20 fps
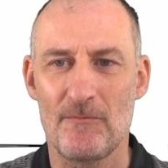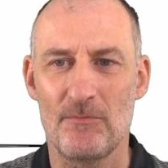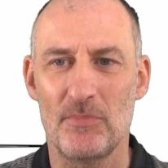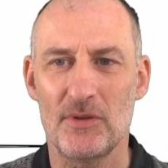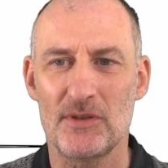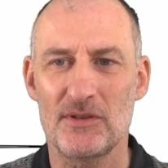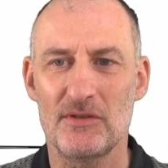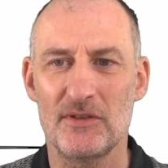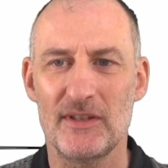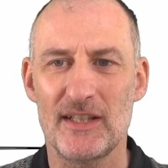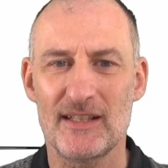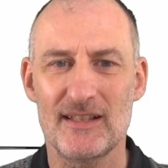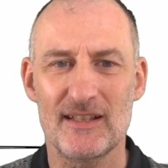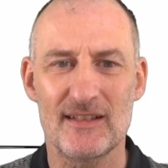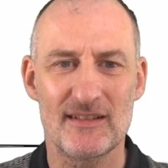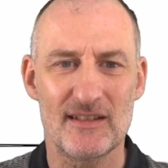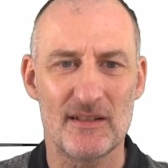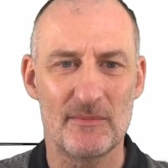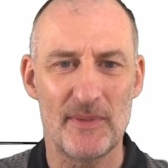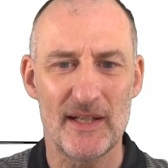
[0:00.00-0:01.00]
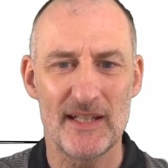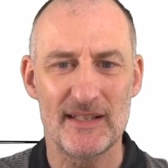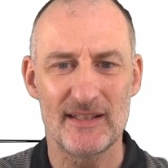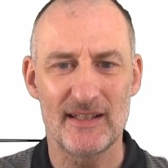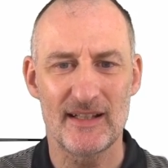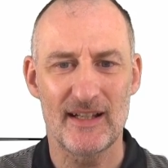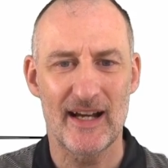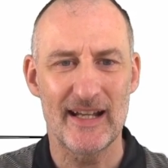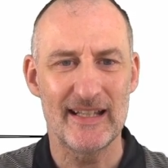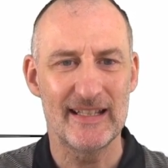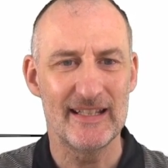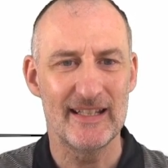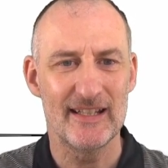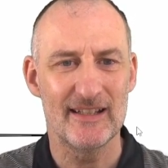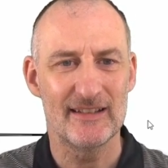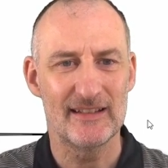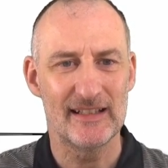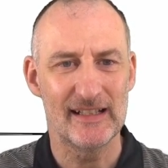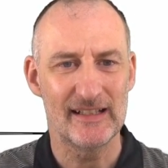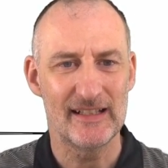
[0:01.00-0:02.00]
But so this is the basic
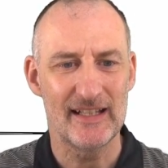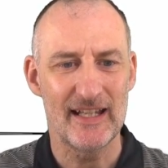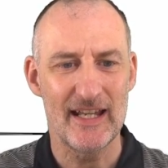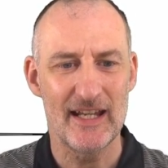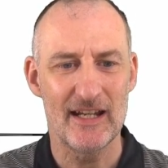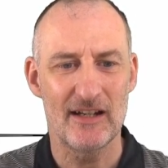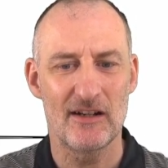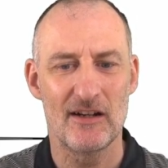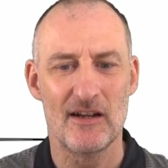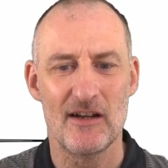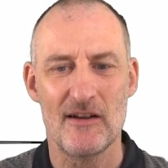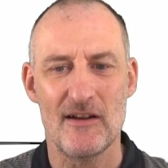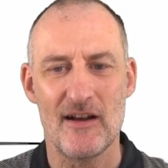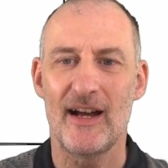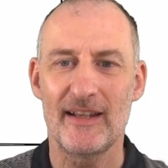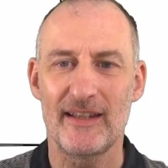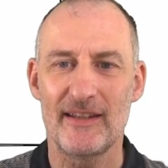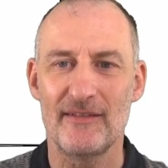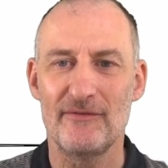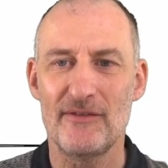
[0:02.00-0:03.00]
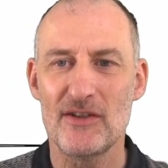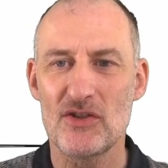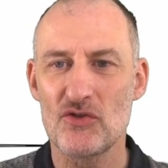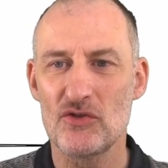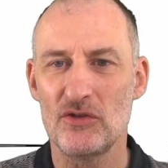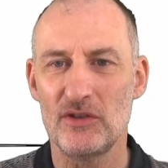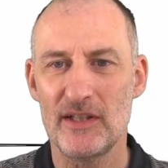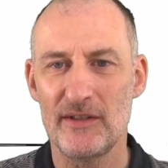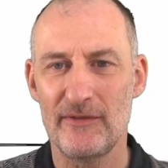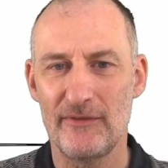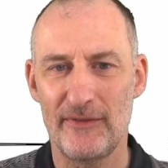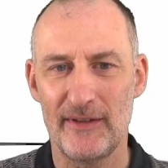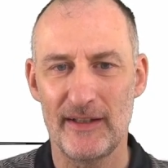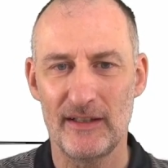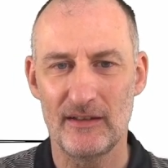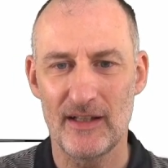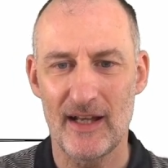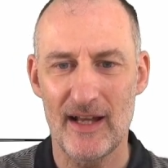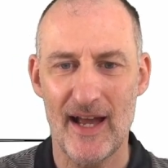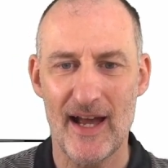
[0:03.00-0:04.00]
idea that here I can visually
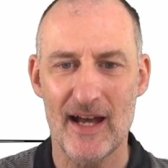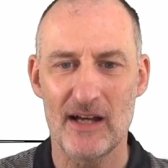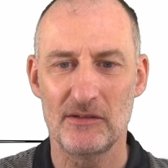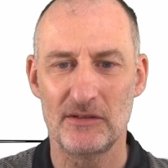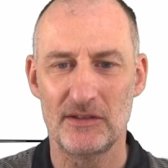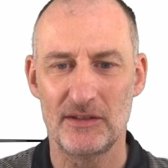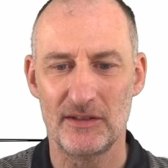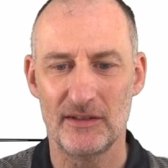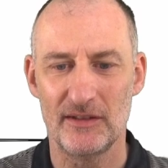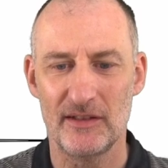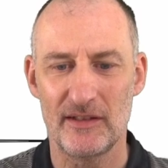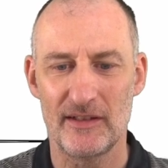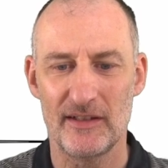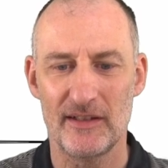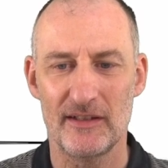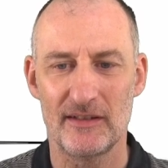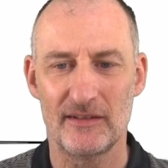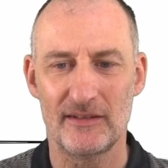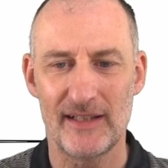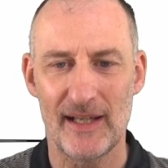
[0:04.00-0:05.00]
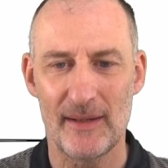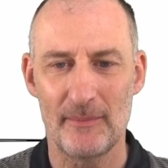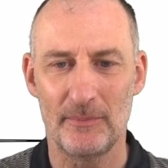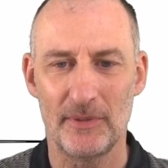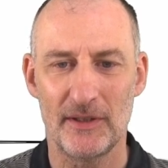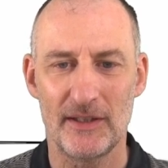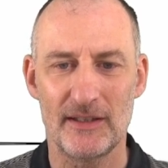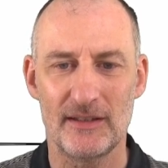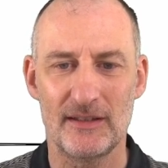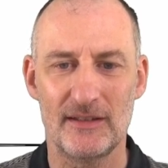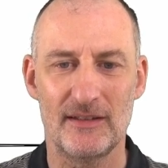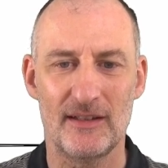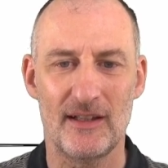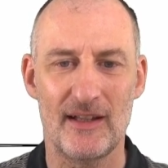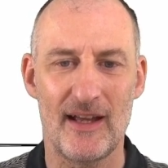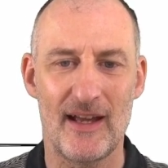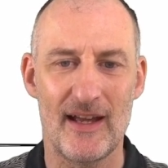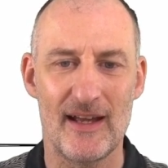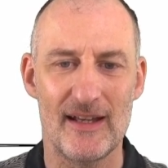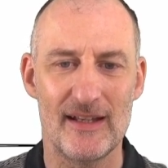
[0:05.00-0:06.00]
fill out the template
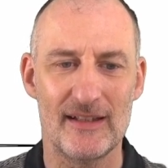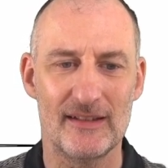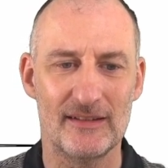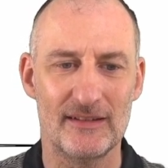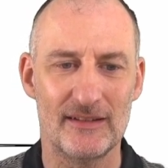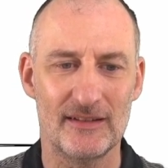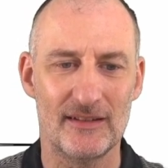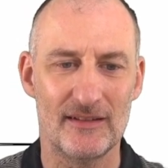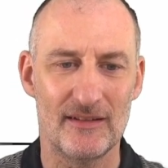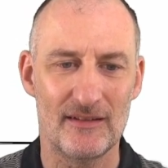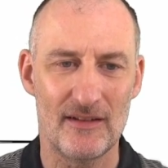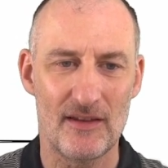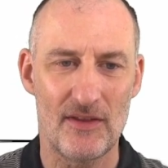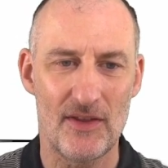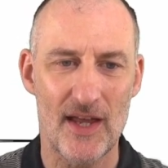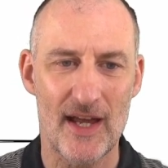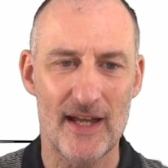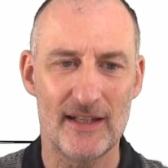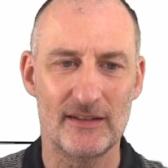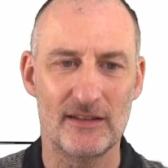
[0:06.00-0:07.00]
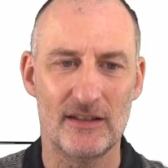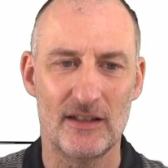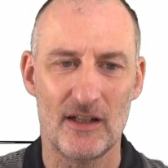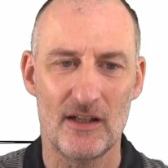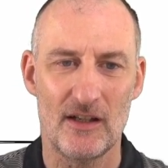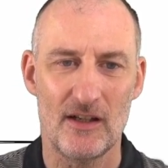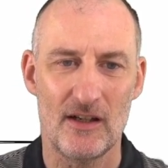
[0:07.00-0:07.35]
and then